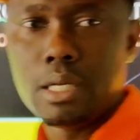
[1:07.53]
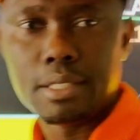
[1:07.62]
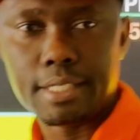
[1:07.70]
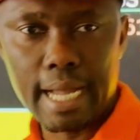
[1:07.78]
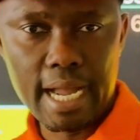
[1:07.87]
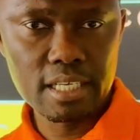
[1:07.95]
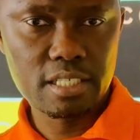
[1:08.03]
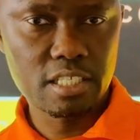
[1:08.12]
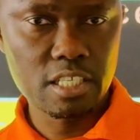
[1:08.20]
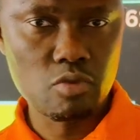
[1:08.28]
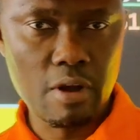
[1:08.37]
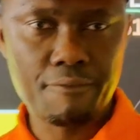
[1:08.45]
The IEC
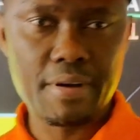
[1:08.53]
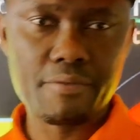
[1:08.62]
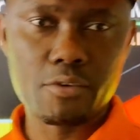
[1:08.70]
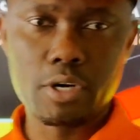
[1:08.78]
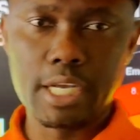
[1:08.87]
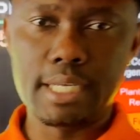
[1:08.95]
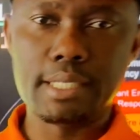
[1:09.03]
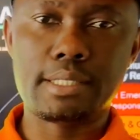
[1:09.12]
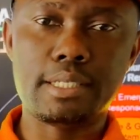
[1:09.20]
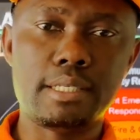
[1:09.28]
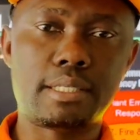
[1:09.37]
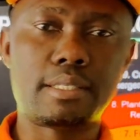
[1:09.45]
61508
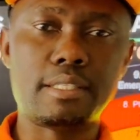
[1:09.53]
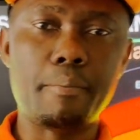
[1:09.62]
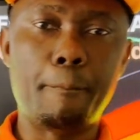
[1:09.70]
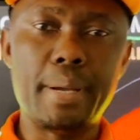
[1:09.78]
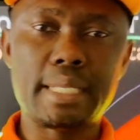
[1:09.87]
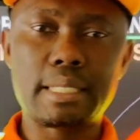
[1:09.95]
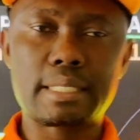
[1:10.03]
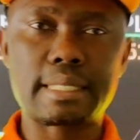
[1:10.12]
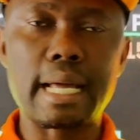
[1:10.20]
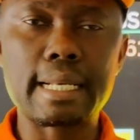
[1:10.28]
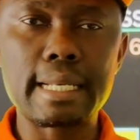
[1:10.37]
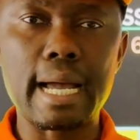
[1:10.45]
is the basic
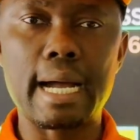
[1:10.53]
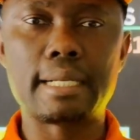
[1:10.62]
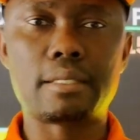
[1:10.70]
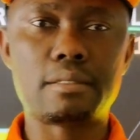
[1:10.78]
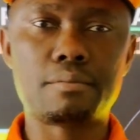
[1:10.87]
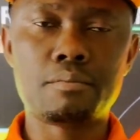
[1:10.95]
standard